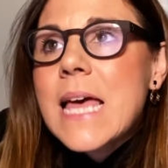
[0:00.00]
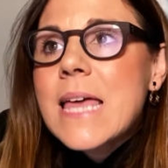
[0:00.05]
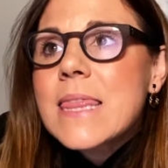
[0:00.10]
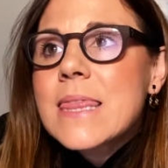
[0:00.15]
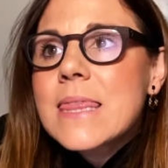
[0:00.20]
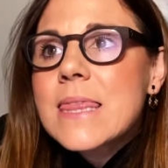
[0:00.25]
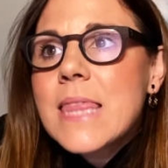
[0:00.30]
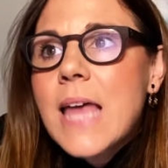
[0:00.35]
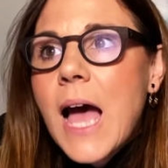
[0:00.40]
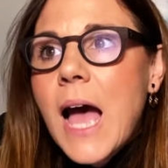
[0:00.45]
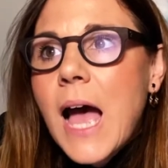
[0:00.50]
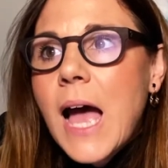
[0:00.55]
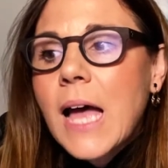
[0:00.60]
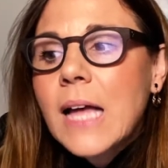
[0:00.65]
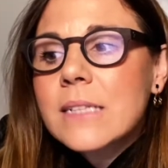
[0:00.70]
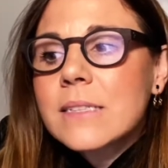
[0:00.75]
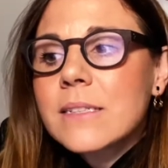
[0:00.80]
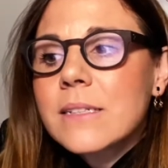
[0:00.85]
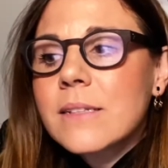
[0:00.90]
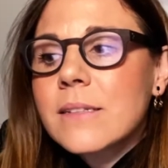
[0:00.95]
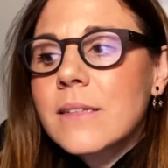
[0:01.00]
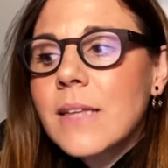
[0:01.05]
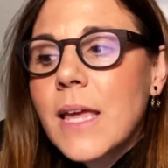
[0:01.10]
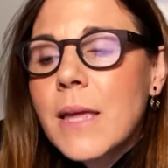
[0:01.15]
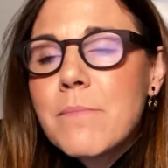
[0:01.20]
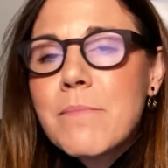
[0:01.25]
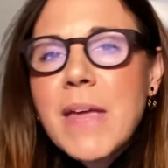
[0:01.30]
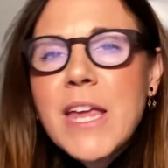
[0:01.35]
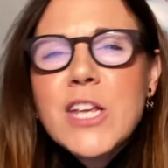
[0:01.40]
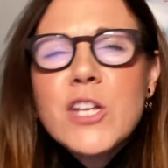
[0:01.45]
that they
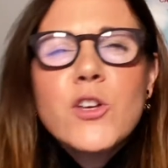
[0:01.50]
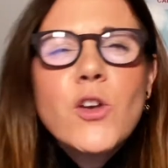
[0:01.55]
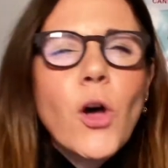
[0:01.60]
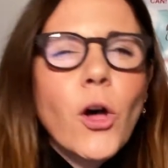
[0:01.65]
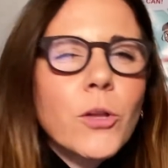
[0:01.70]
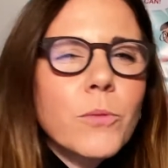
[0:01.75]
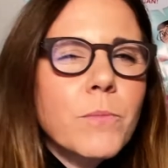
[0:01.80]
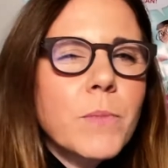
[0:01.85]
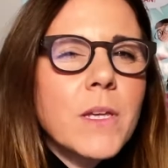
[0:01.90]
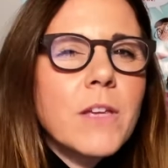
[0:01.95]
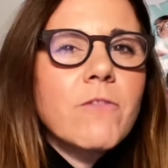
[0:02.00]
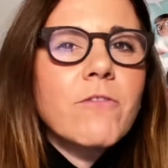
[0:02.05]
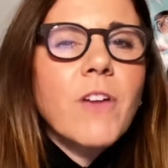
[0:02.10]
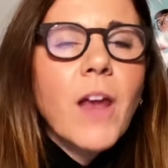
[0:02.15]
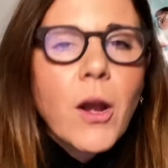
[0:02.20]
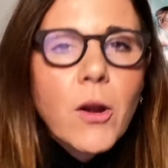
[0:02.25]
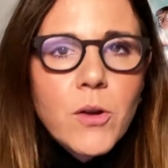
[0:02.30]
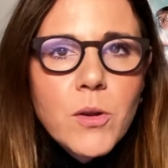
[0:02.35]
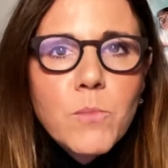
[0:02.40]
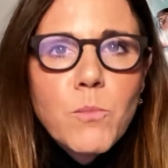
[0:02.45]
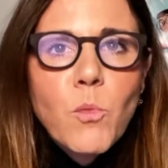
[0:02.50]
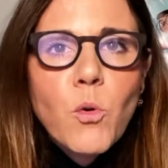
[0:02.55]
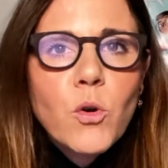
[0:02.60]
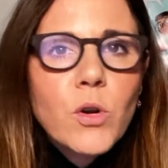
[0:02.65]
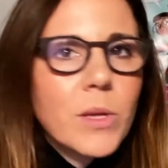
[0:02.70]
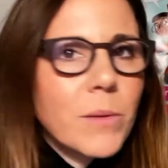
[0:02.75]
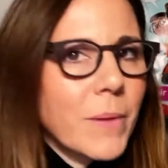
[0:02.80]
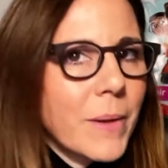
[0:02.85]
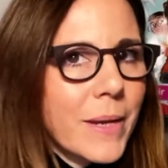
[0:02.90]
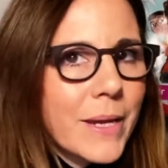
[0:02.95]
may not be very
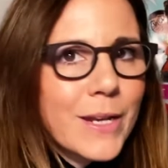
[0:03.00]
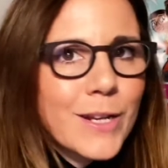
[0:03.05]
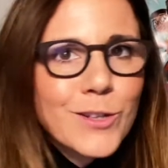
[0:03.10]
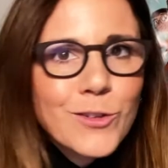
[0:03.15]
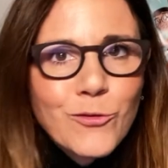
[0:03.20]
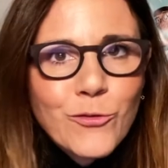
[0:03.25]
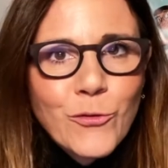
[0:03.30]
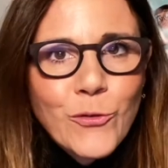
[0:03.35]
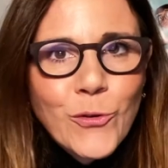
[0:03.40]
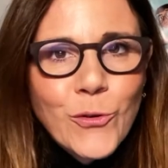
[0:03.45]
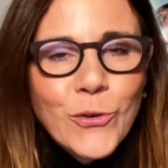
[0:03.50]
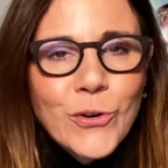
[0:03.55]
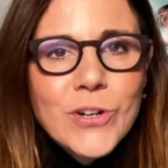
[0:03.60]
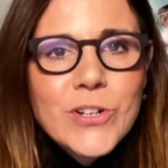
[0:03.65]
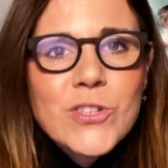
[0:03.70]
motivated for.